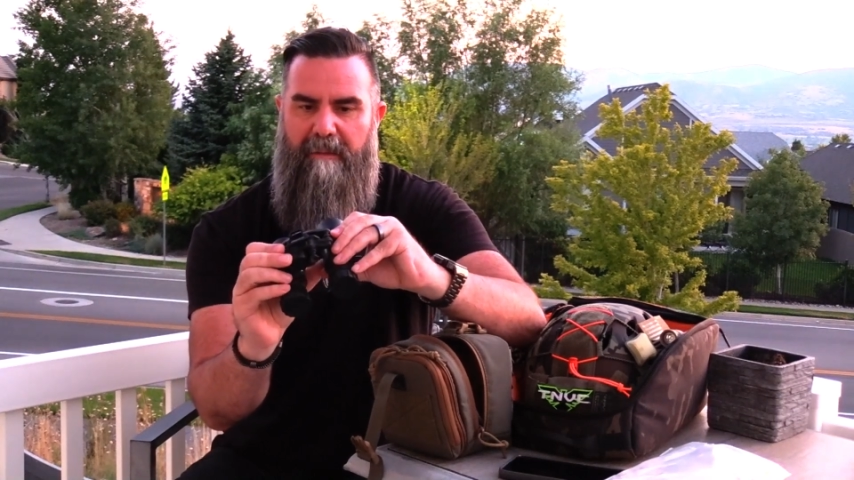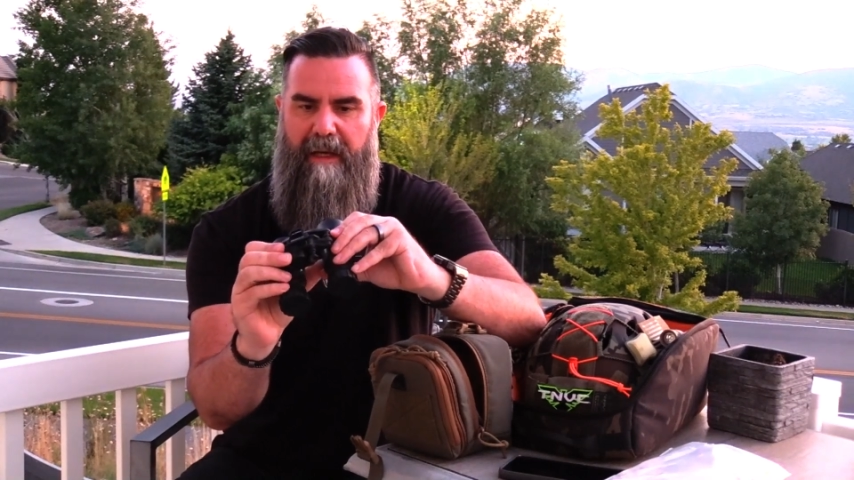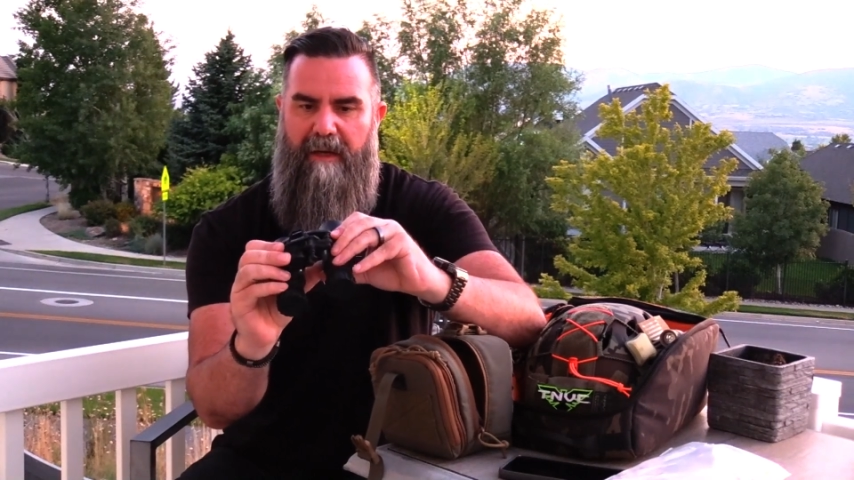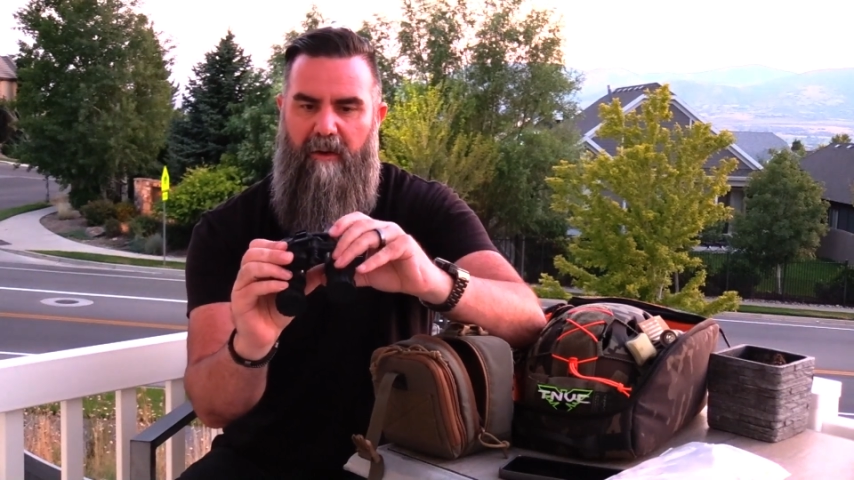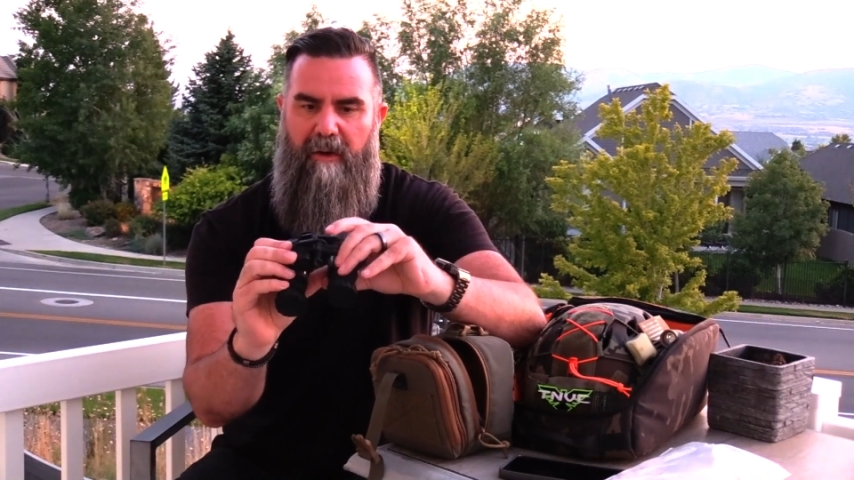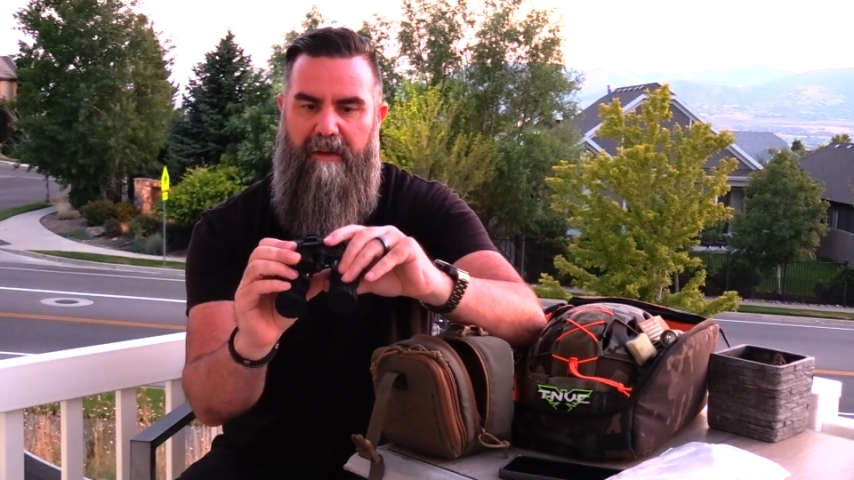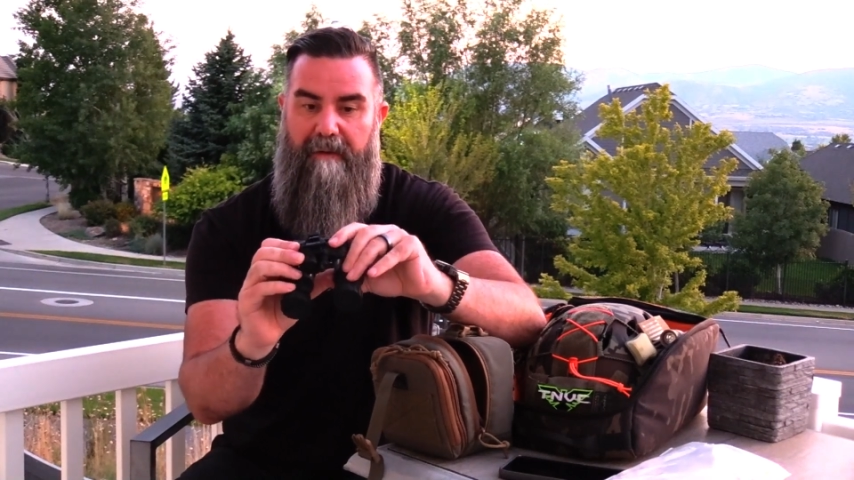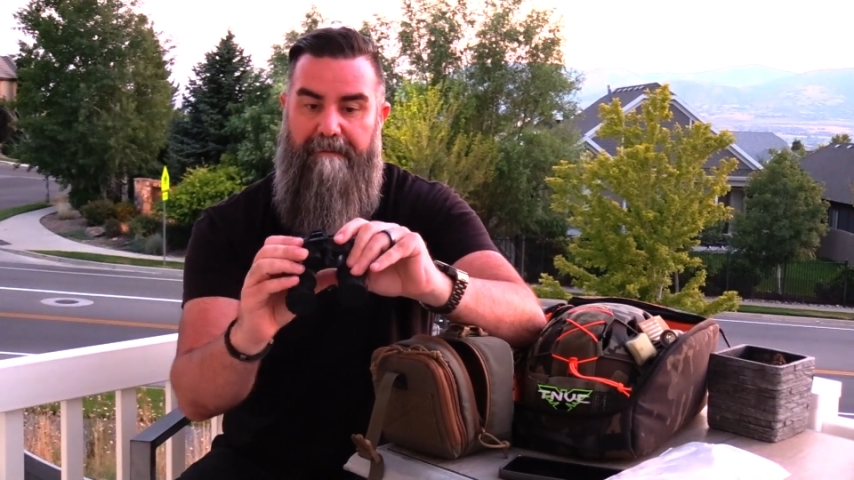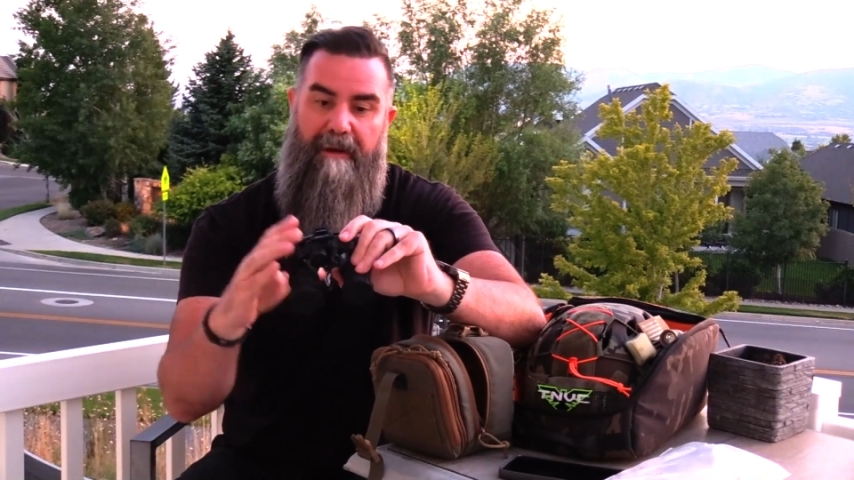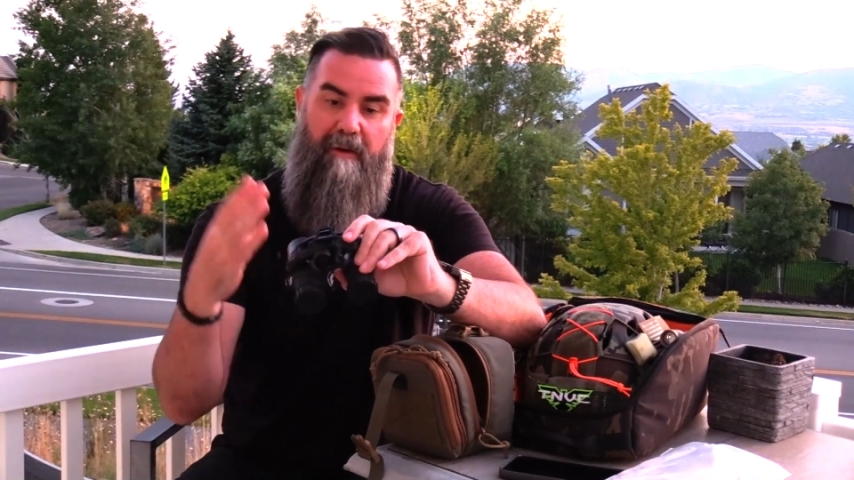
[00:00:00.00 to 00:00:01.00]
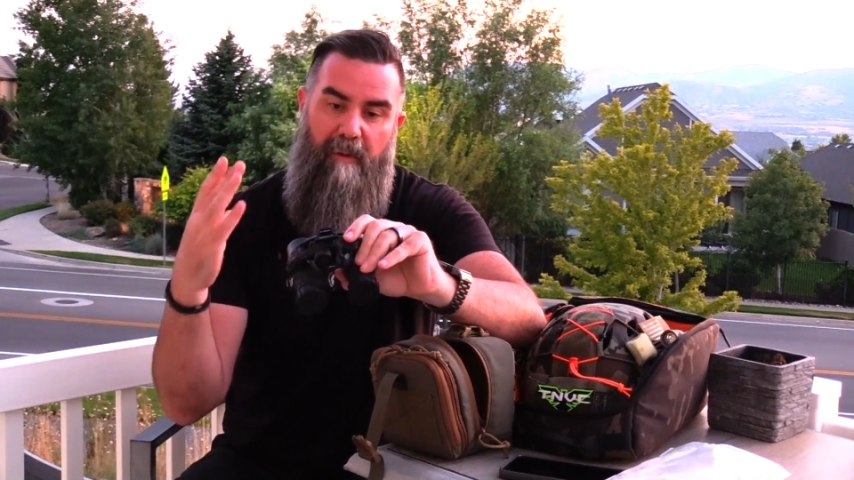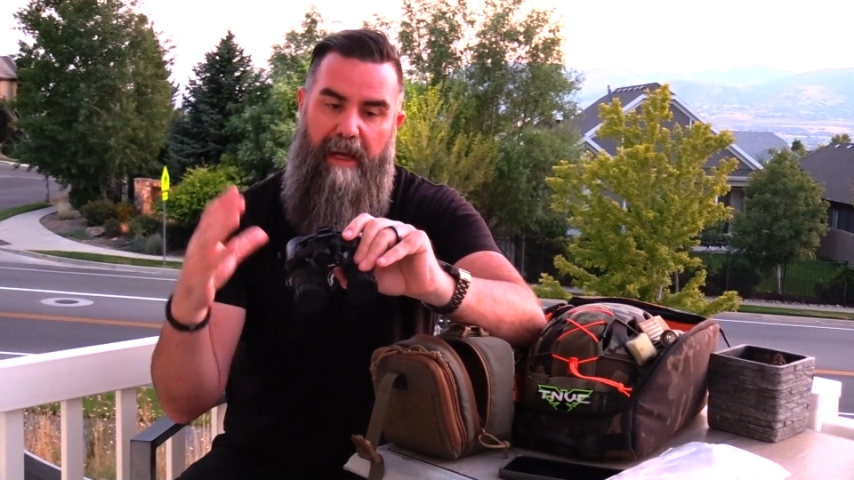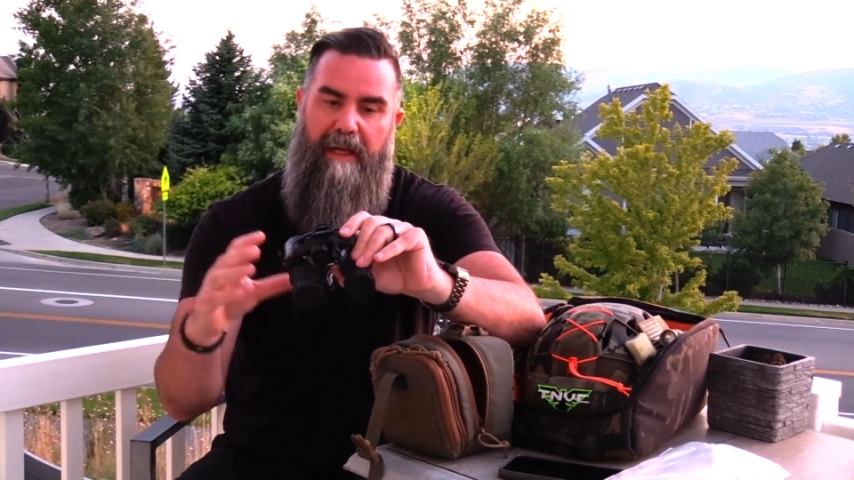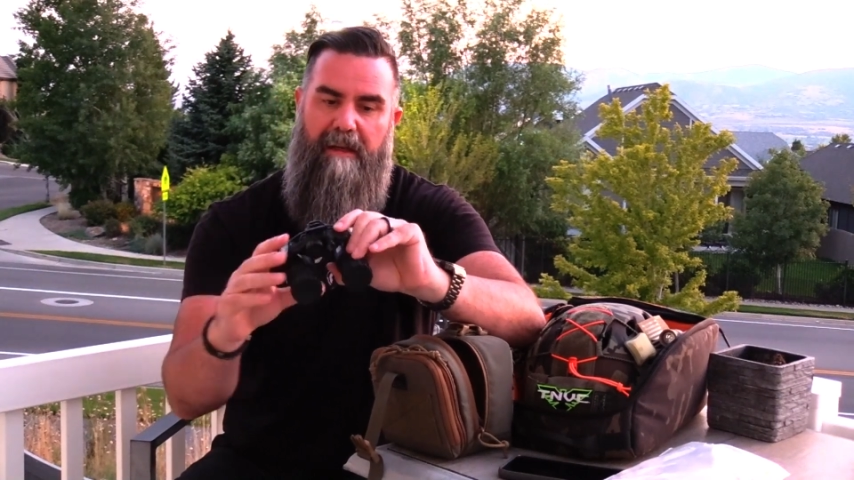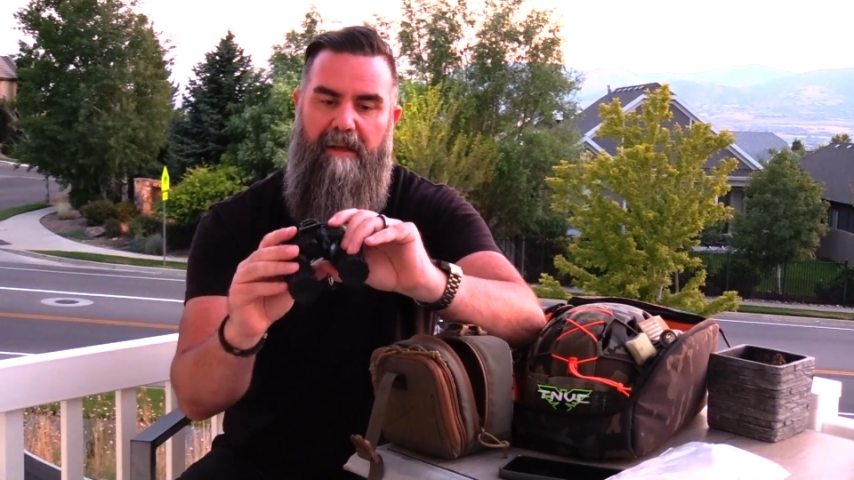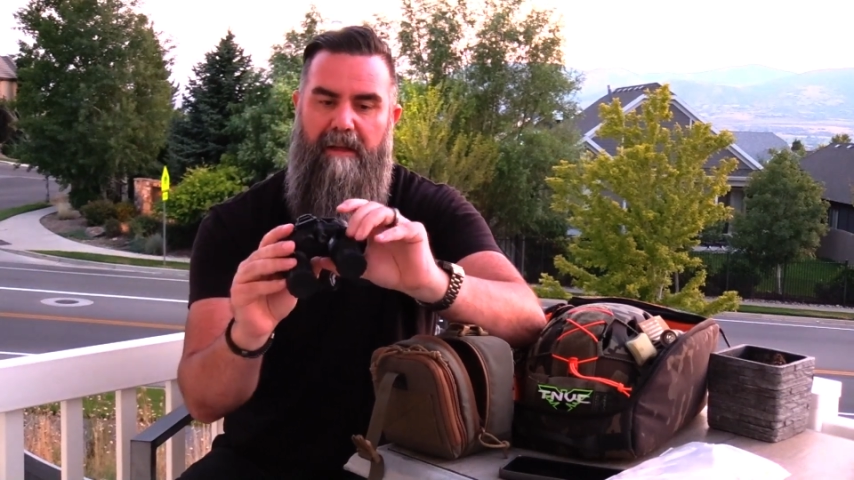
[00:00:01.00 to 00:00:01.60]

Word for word: bit or the felt weight.